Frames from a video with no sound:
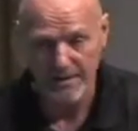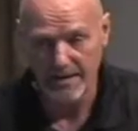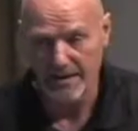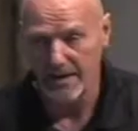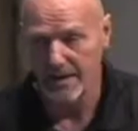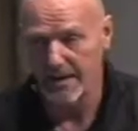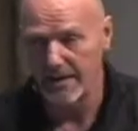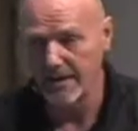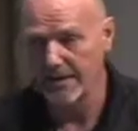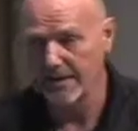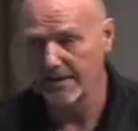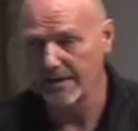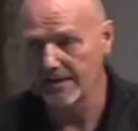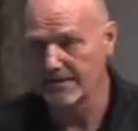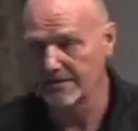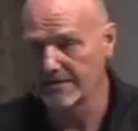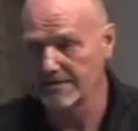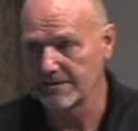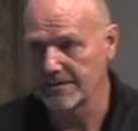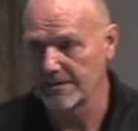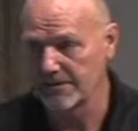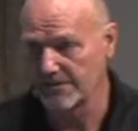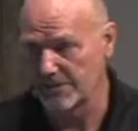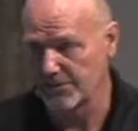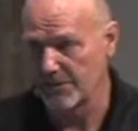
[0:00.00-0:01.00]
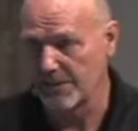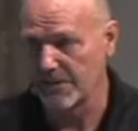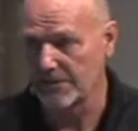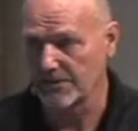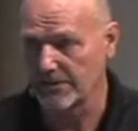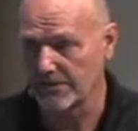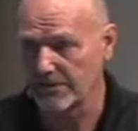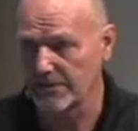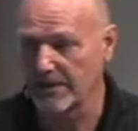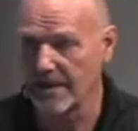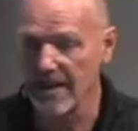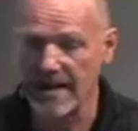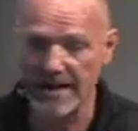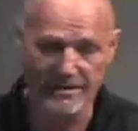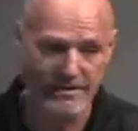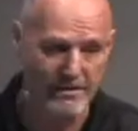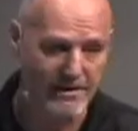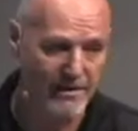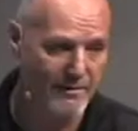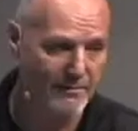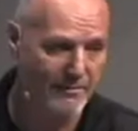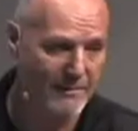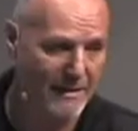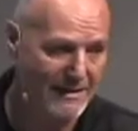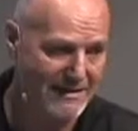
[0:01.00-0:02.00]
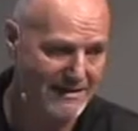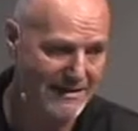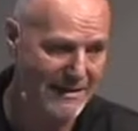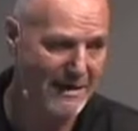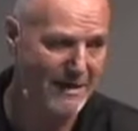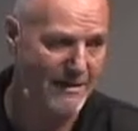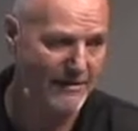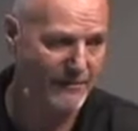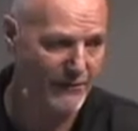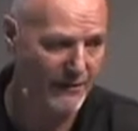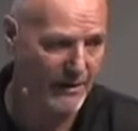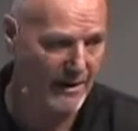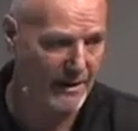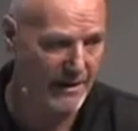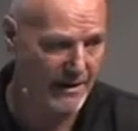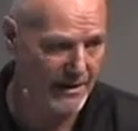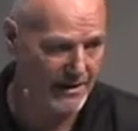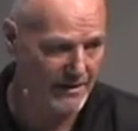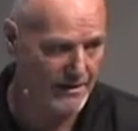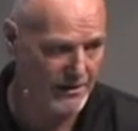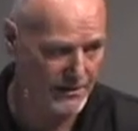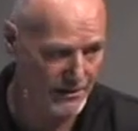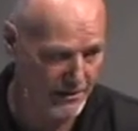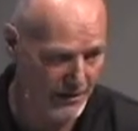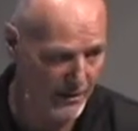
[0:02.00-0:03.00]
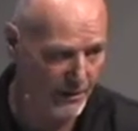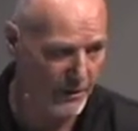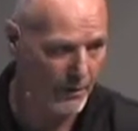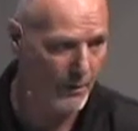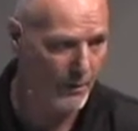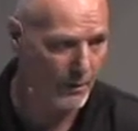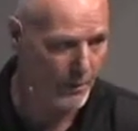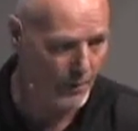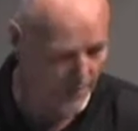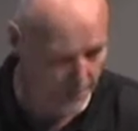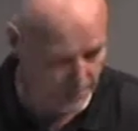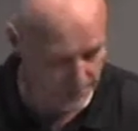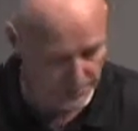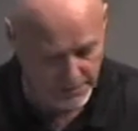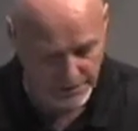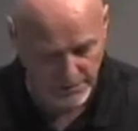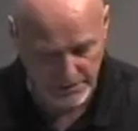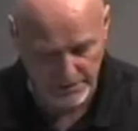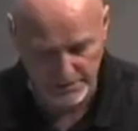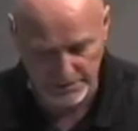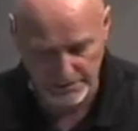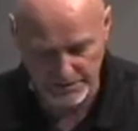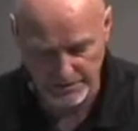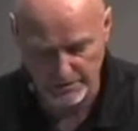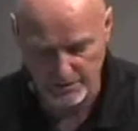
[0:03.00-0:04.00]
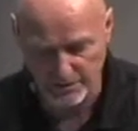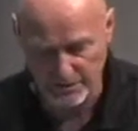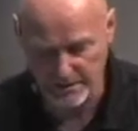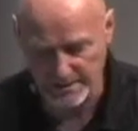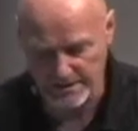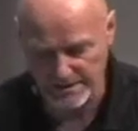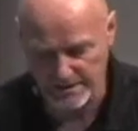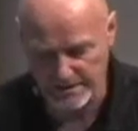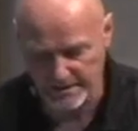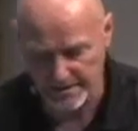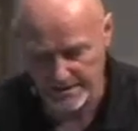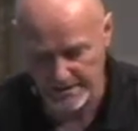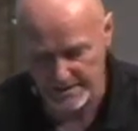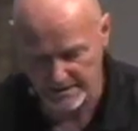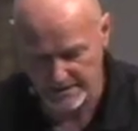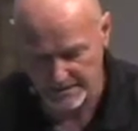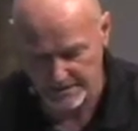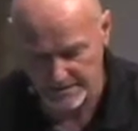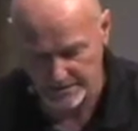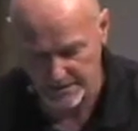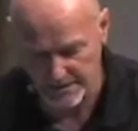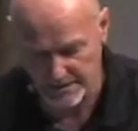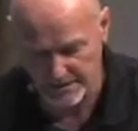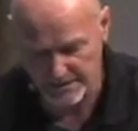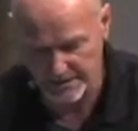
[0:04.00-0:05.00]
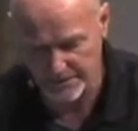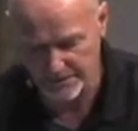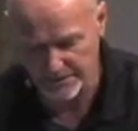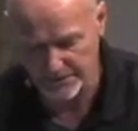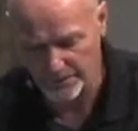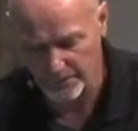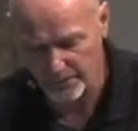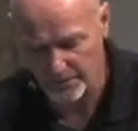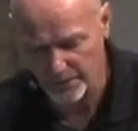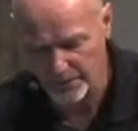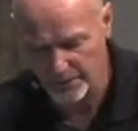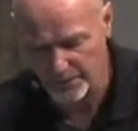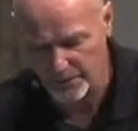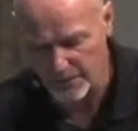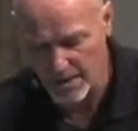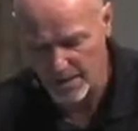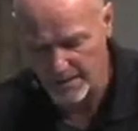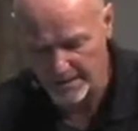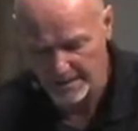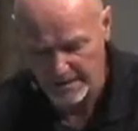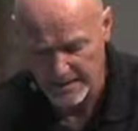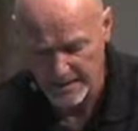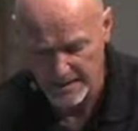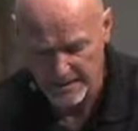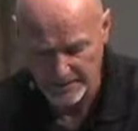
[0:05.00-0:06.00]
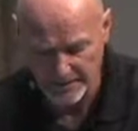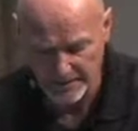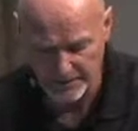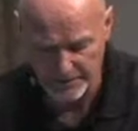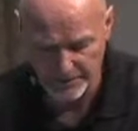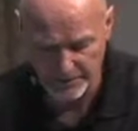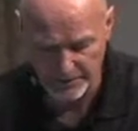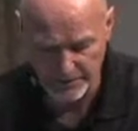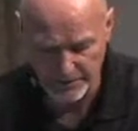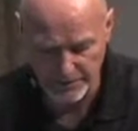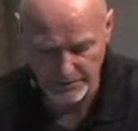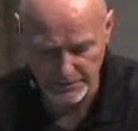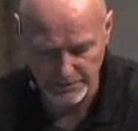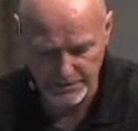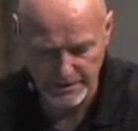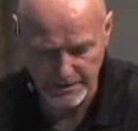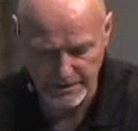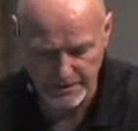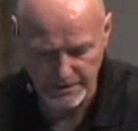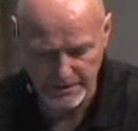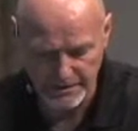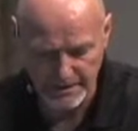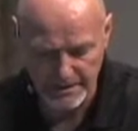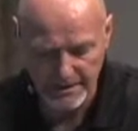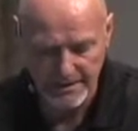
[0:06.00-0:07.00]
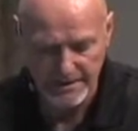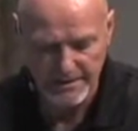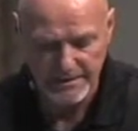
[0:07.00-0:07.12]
uh, it's in a special class and it means if and it is so, or we would use the word since. So these are foregone conclusions.